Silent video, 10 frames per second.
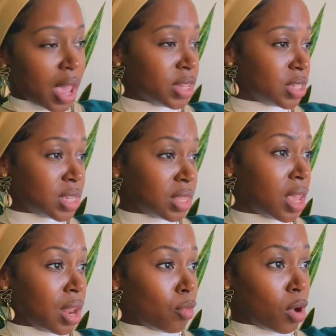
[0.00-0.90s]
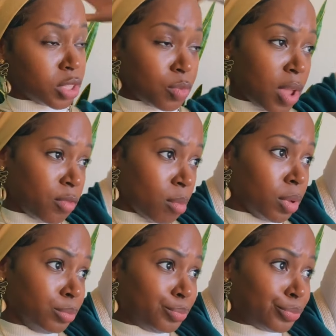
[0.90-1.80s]
I just said that and I walked away
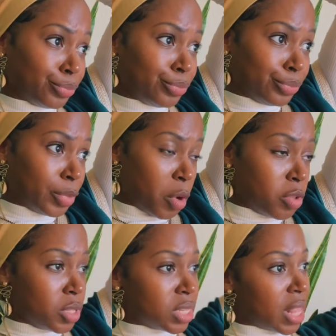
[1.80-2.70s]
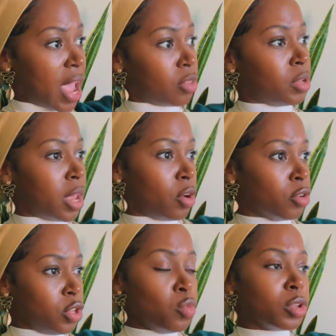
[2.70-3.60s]
from them. Why you slapping that
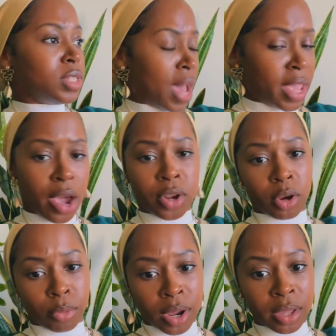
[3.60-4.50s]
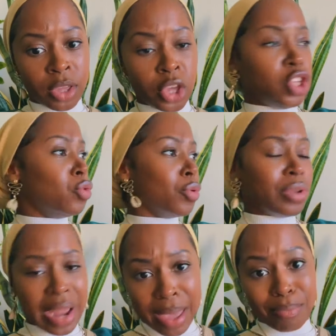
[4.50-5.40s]
on? You will die out here, bruh. You
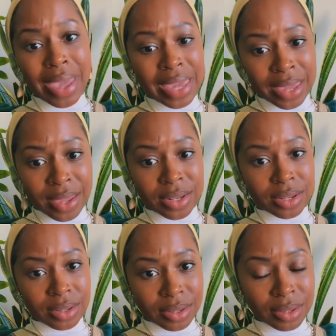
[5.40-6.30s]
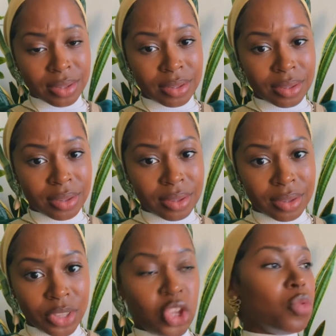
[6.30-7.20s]
will not make it.
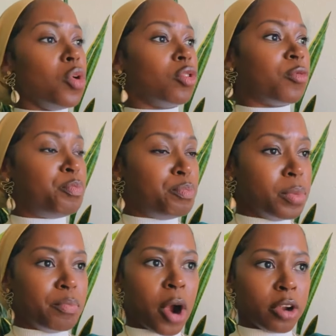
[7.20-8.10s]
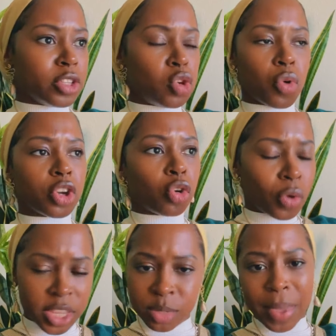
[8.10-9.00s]
You will burn to a
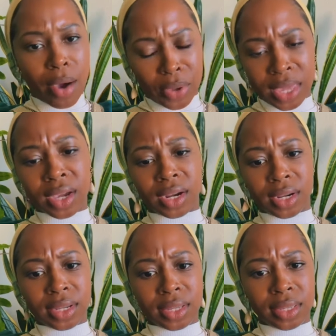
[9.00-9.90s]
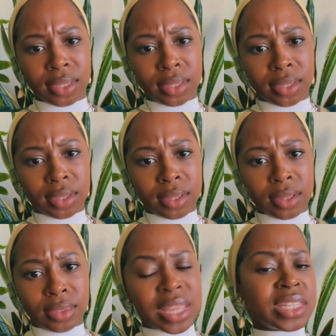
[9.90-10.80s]
crisp out here.
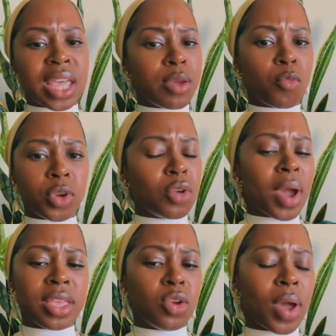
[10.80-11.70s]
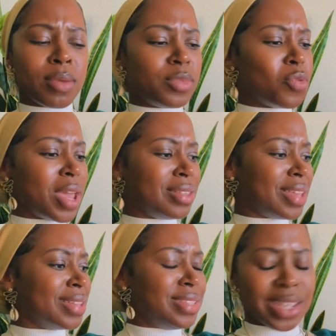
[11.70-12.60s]
This ain't you ain't you ain't you
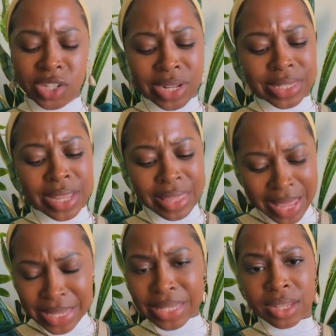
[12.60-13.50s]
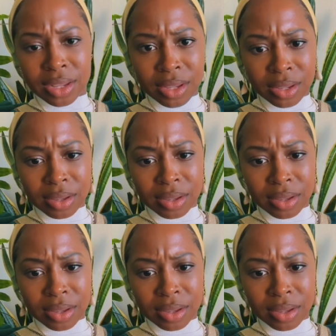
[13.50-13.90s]
ain't indigenous to this.